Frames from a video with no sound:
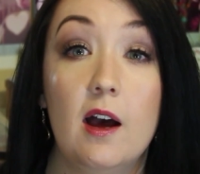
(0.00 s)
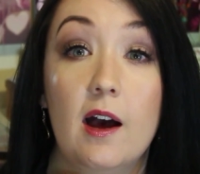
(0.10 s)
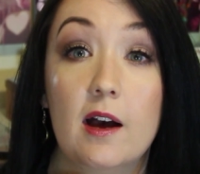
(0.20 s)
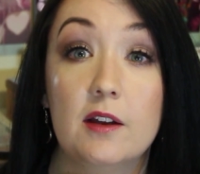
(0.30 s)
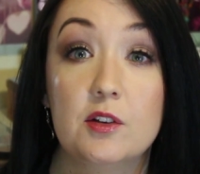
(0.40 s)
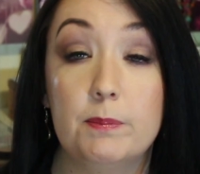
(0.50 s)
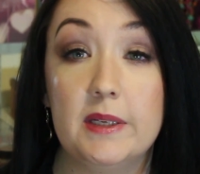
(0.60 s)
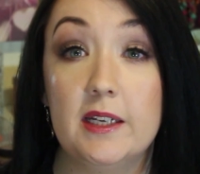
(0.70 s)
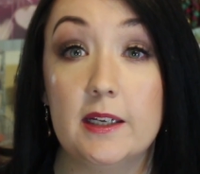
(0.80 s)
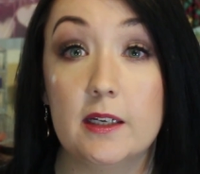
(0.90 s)
And
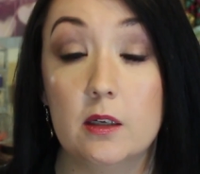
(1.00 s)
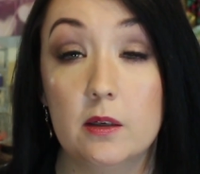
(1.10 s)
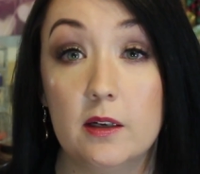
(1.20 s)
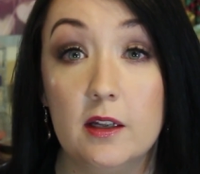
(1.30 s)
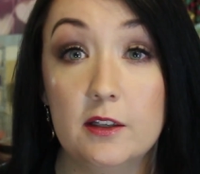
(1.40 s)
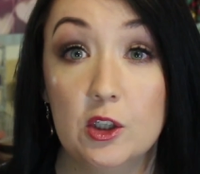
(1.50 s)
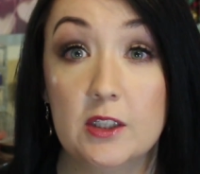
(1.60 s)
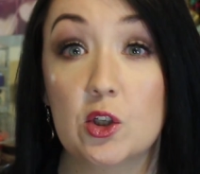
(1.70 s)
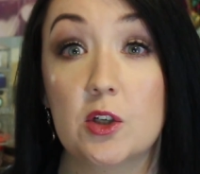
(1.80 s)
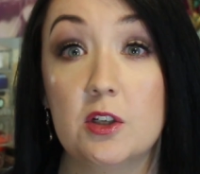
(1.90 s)
being
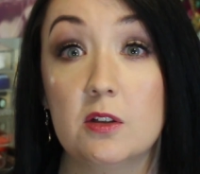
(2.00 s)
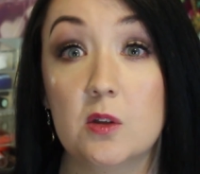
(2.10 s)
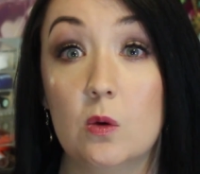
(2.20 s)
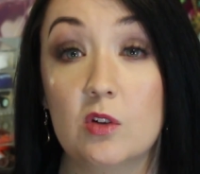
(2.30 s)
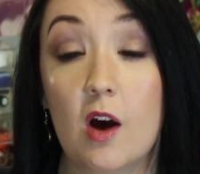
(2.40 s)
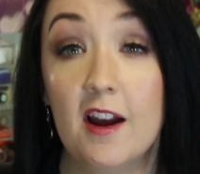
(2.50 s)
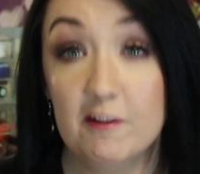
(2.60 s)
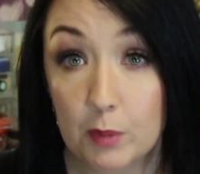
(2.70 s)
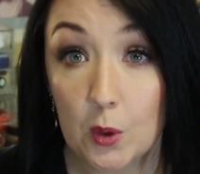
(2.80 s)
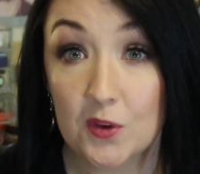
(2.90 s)
nearly 30 years old, I
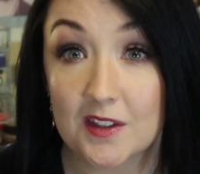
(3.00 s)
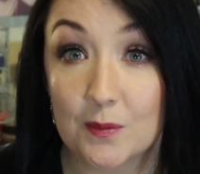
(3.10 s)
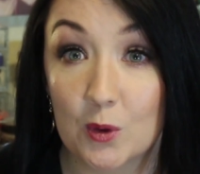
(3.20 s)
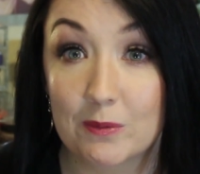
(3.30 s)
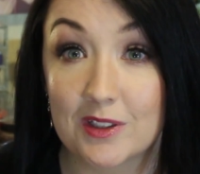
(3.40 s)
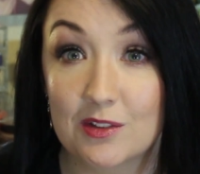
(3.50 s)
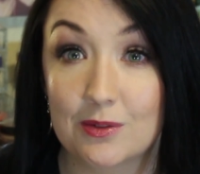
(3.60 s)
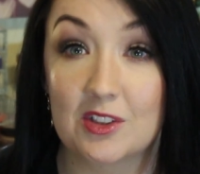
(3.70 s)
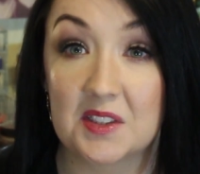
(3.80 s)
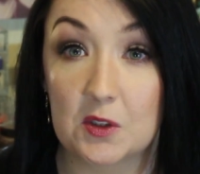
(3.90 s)
have both at the moment,
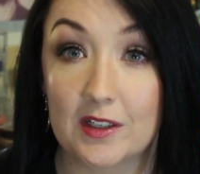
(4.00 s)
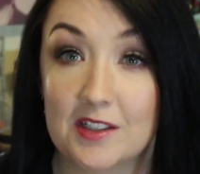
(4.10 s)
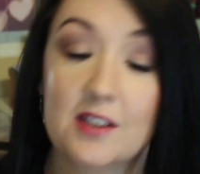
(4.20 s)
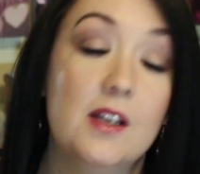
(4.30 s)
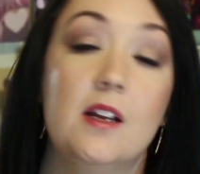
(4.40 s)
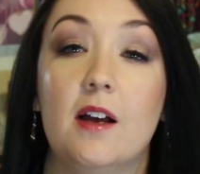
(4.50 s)
which is great.